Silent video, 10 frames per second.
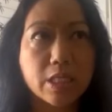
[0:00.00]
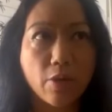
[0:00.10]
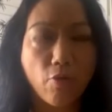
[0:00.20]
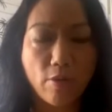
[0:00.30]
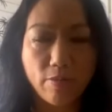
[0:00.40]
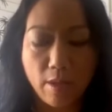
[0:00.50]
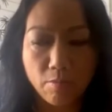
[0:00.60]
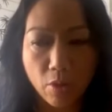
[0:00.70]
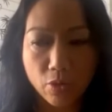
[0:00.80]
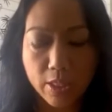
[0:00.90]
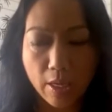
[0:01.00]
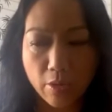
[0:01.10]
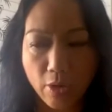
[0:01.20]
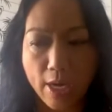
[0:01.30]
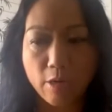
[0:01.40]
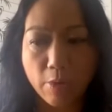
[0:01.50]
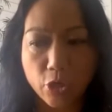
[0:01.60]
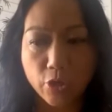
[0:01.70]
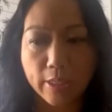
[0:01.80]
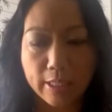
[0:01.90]
different than most other
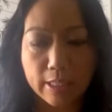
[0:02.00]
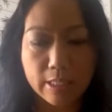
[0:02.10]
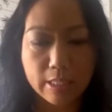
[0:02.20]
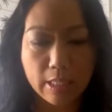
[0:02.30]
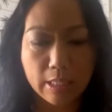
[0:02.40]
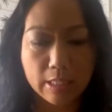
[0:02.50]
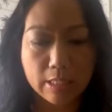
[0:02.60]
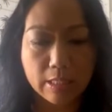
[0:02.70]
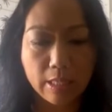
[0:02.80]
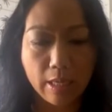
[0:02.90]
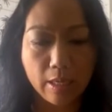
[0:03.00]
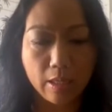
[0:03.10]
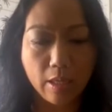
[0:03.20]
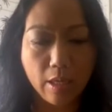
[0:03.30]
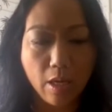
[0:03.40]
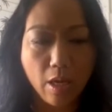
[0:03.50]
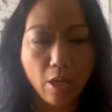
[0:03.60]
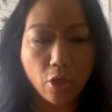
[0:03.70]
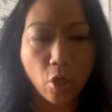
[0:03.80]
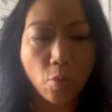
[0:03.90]
acupuncture clinics is that
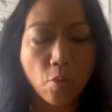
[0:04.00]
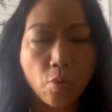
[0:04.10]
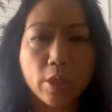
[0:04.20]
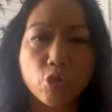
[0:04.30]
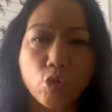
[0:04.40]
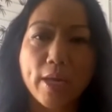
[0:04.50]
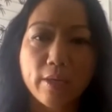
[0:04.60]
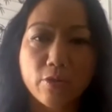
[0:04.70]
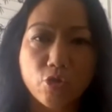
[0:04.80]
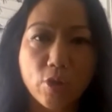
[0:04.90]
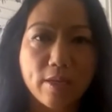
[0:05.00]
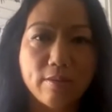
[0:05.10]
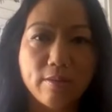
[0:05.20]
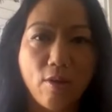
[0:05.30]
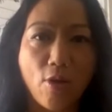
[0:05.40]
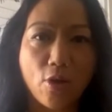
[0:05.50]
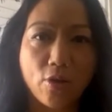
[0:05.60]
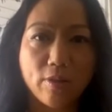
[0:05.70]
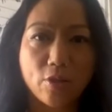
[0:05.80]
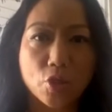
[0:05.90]
we really try to treat the
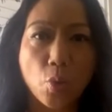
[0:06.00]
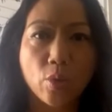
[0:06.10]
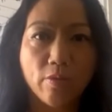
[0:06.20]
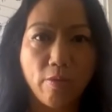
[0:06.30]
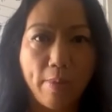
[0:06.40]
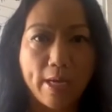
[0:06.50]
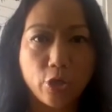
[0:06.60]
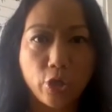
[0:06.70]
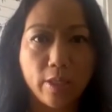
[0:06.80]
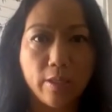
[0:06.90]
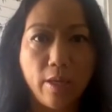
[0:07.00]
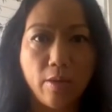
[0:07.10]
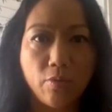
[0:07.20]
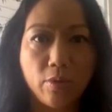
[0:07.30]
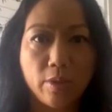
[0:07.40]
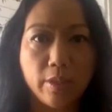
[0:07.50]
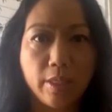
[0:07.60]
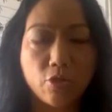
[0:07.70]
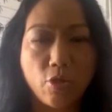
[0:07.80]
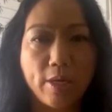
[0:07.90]
heart and the soul of the patient and
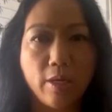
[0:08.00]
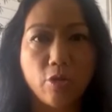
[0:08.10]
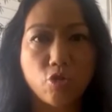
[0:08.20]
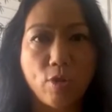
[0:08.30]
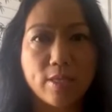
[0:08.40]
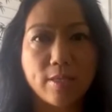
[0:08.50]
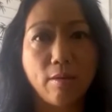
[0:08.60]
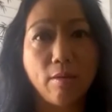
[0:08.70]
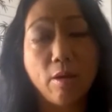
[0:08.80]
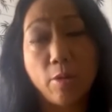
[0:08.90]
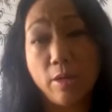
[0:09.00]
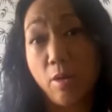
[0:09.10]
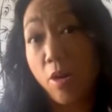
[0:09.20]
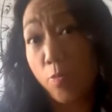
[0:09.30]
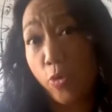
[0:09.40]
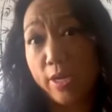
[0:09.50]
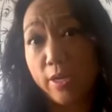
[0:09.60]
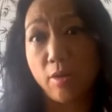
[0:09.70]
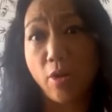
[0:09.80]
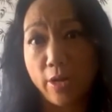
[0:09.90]
really try to address that
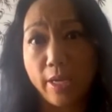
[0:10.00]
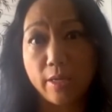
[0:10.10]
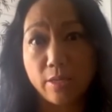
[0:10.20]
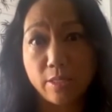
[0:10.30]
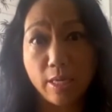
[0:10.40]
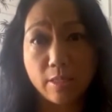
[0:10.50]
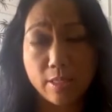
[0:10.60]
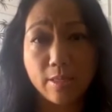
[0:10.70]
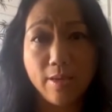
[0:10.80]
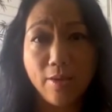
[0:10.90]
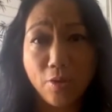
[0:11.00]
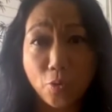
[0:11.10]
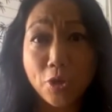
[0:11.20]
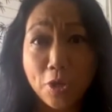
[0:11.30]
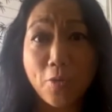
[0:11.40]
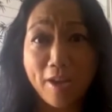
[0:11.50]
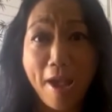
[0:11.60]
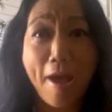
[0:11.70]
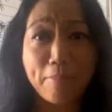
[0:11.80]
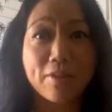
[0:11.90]
heartbreak and heartache, because that's really what
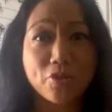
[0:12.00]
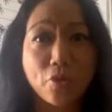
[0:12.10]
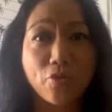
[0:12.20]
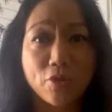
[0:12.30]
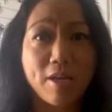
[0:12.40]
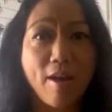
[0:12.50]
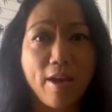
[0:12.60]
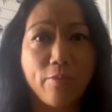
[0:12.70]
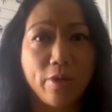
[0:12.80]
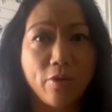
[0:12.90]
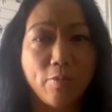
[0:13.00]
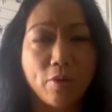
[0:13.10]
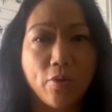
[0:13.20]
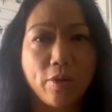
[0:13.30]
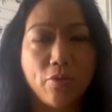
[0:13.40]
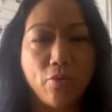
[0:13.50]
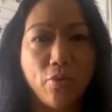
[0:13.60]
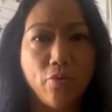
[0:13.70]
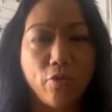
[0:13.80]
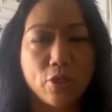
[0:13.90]
happens over time when you've been going
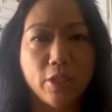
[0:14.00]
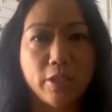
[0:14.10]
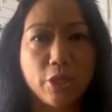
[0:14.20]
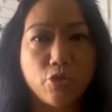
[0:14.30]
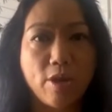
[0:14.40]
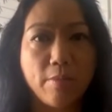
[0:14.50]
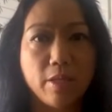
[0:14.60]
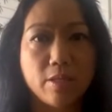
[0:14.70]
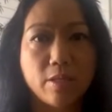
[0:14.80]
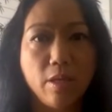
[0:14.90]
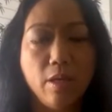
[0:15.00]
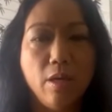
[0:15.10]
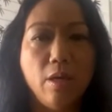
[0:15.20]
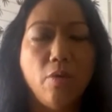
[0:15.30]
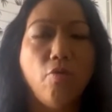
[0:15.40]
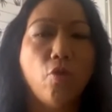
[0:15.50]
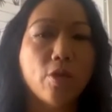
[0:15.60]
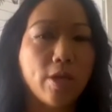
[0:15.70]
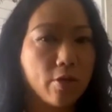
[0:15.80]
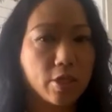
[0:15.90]
through fertility treatments for
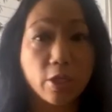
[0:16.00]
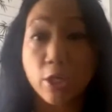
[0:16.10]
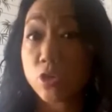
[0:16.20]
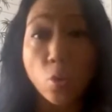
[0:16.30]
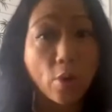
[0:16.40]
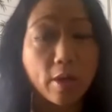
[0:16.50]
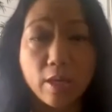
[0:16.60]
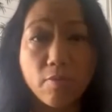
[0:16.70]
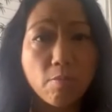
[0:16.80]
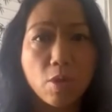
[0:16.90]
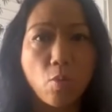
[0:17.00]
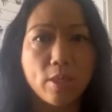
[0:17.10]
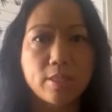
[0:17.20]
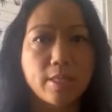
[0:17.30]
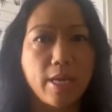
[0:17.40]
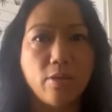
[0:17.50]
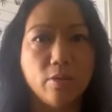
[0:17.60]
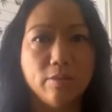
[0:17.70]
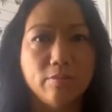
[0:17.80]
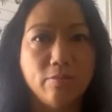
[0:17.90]
years and years, or it could even be one
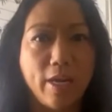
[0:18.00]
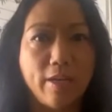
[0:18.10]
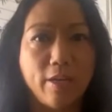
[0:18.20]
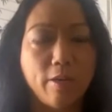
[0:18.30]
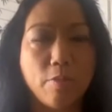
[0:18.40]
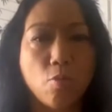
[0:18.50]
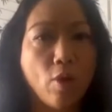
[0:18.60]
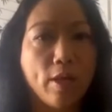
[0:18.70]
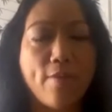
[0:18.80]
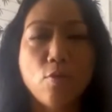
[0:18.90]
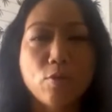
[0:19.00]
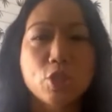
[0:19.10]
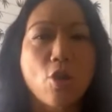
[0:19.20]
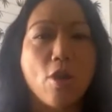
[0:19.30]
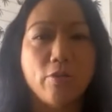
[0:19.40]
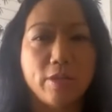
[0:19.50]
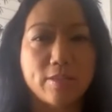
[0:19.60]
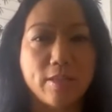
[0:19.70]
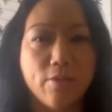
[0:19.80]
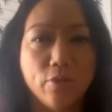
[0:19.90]
cycle, right? It could be what everyone's
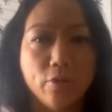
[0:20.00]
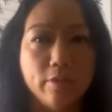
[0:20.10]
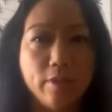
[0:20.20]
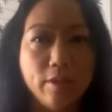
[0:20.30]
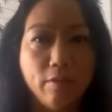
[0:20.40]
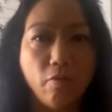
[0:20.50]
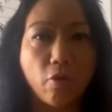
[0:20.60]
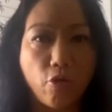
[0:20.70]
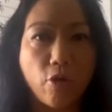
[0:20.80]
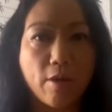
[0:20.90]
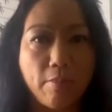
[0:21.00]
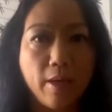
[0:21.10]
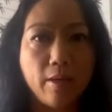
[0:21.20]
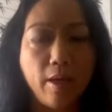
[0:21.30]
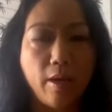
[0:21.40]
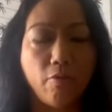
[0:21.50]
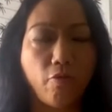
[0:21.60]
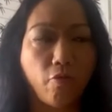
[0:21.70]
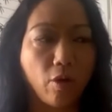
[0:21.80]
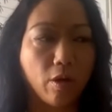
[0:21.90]
tolerance level for treatment and
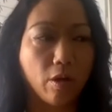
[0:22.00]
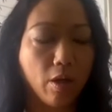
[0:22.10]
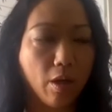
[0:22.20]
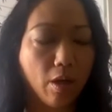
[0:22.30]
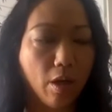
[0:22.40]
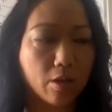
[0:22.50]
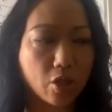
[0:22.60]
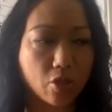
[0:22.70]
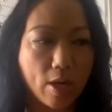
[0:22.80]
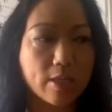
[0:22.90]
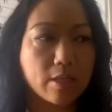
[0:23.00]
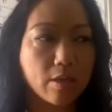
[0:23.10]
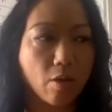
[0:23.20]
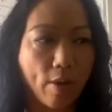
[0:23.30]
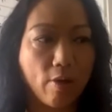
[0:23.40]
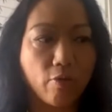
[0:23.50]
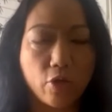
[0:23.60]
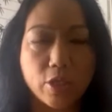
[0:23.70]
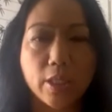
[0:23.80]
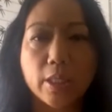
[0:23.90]
for stress around
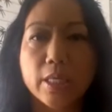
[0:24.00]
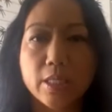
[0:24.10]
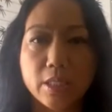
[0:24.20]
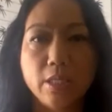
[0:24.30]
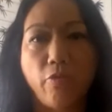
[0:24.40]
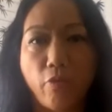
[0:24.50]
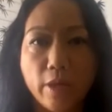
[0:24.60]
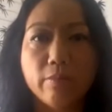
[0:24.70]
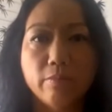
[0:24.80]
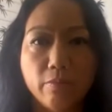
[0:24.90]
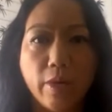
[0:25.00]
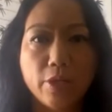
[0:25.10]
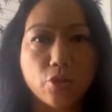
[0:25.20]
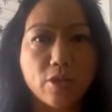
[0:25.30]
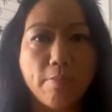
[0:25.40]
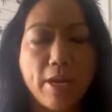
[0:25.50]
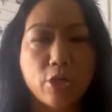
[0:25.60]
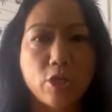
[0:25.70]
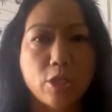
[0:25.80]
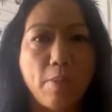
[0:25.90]
fertility is different, right? So some
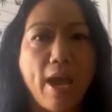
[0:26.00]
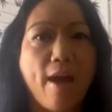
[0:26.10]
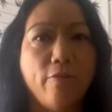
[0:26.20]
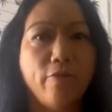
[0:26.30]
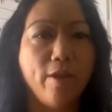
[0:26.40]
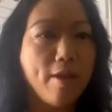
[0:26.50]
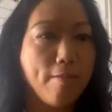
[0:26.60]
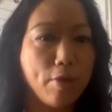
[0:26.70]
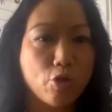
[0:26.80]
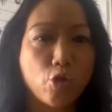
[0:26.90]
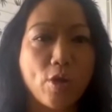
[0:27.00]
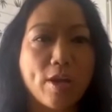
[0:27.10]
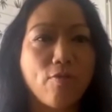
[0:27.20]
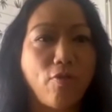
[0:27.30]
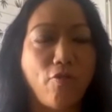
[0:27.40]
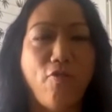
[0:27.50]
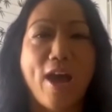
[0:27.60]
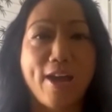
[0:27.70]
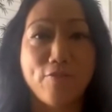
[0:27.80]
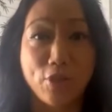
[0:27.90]
patients may have been treating for
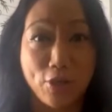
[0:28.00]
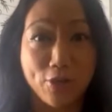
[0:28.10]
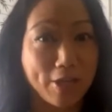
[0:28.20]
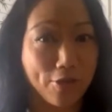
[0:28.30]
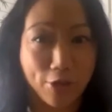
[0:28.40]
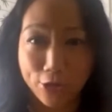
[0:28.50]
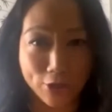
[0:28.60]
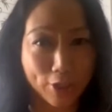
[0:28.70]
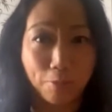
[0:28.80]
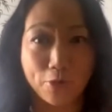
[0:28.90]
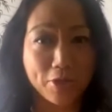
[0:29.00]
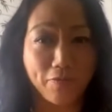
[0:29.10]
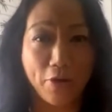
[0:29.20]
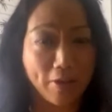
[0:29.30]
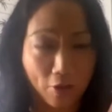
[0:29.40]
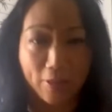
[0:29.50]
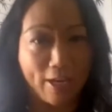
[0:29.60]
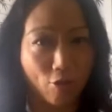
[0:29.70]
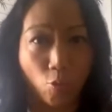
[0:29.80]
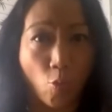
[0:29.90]
5 years and they're just persevering. They're
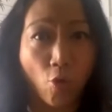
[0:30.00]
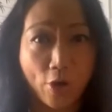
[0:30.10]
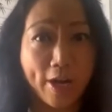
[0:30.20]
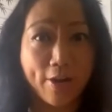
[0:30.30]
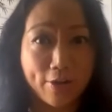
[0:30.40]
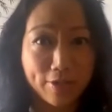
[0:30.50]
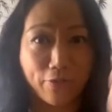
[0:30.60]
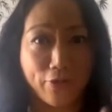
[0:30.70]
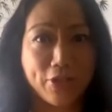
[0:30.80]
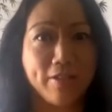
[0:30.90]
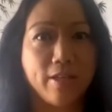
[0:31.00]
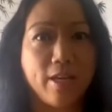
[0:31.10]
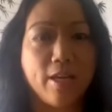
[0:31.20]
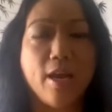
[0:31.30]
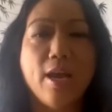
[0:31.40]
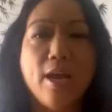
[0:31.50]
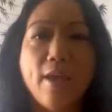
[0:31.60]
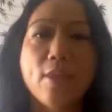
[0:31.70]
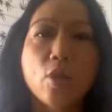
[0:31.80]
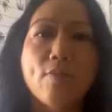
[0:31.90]
like the warriors of fertility.
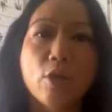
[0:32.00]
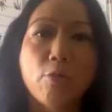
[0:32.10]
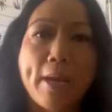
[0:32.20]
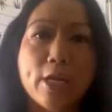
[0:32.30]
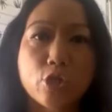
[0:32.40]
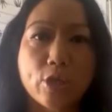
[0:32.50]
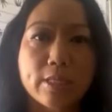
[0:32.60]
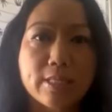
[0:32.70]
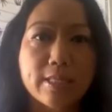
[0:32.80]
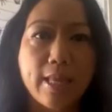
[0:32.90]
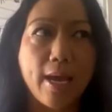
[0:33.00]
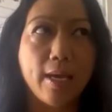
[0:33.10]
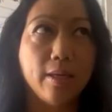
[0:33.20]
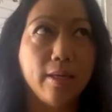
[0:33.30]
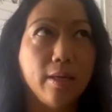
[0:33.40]
And then you have other patients that